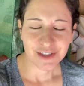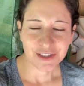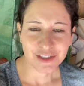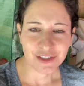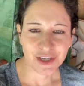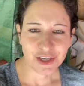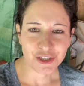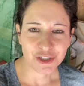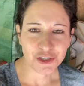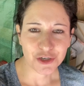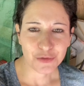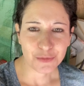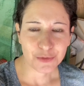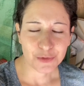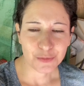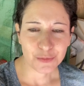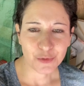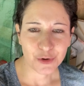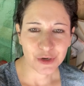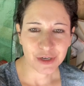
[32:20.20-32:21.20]
such a
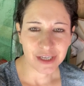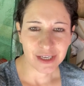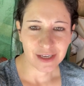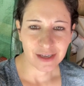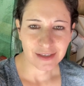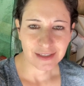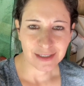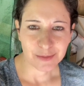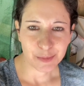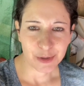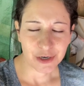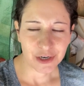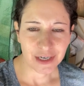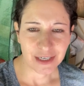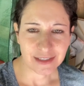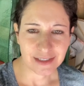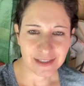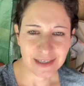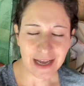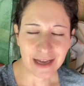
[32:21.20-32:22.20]
rewarding
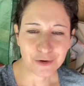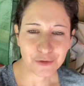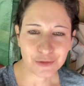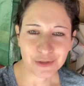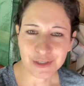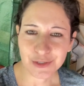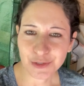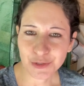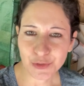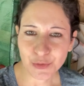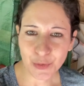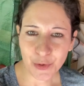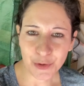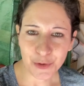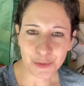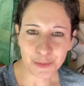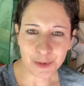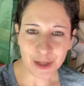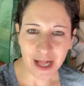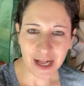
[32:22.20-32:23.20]
experience, not only
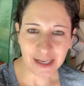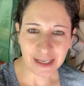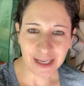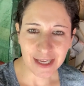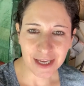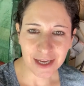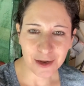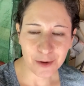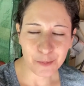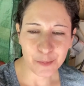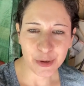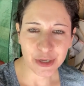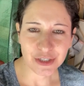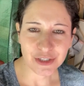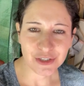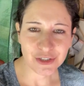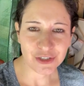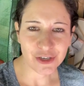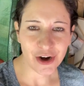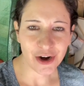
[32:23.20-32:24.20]
soil blocking,
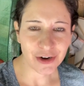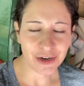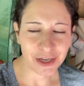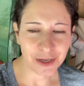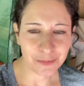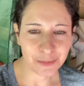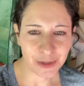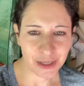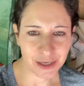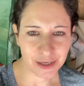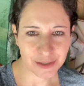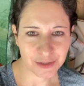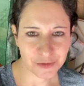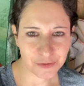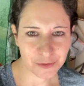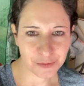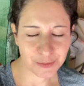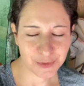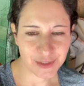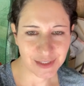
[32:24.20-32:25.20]
but starting plants
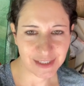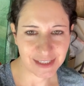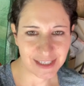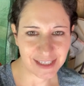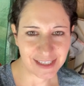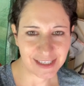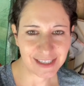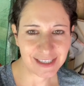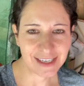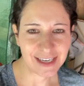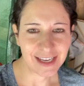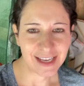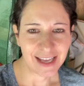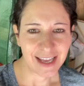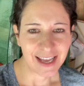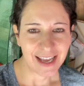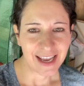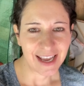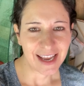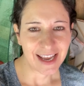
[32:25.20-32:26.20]
from seed.
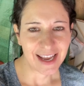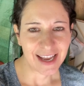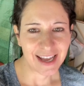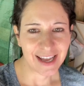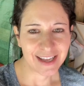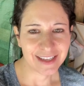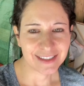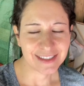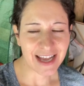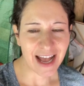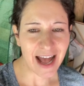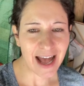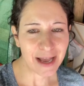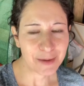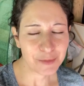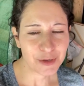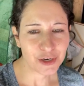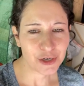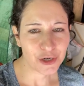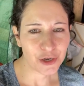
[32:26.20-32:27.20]
And
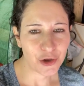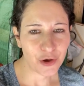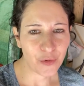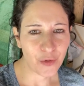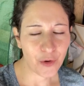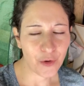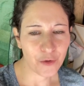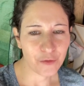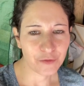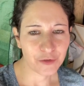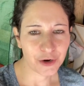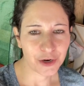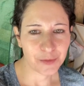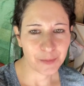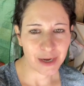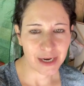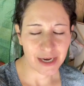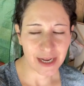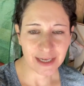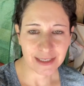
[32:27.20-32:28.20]
I'm gonna go over
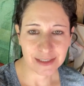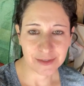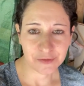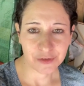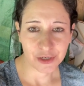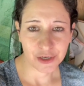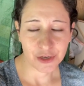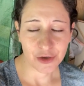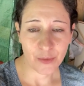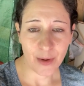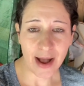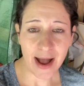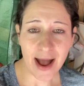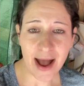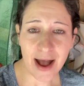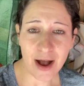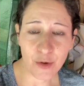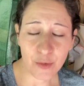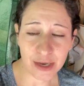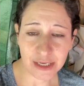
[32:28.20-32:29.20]
in my next video
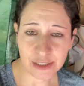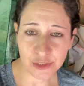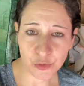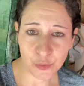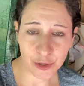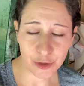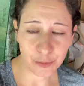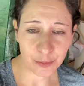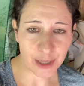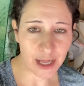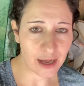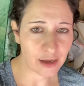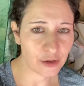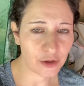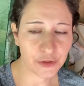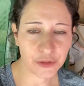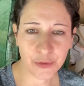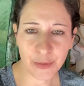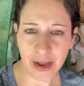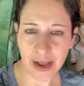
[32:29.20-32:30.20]
how I soil block,
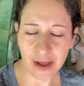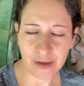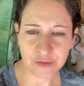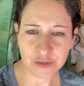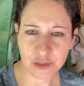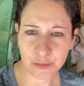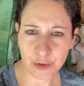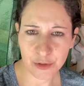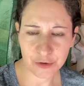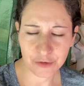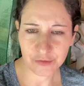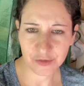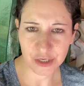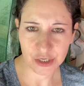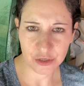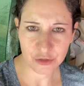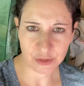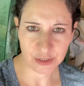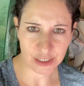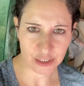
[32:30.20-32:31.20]
although I have some other
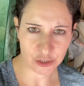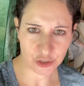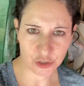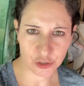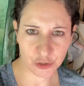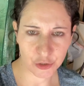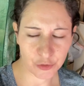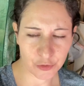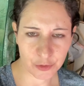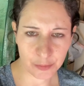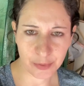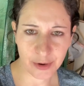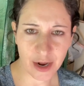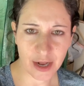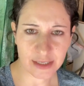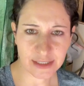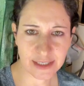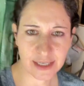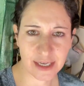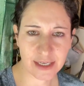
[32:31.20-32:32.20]
videos that show you the
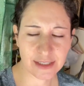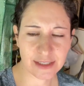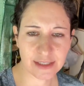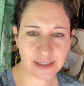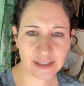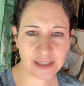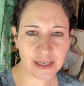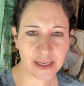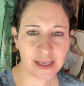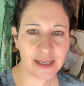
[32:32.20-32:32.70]
process.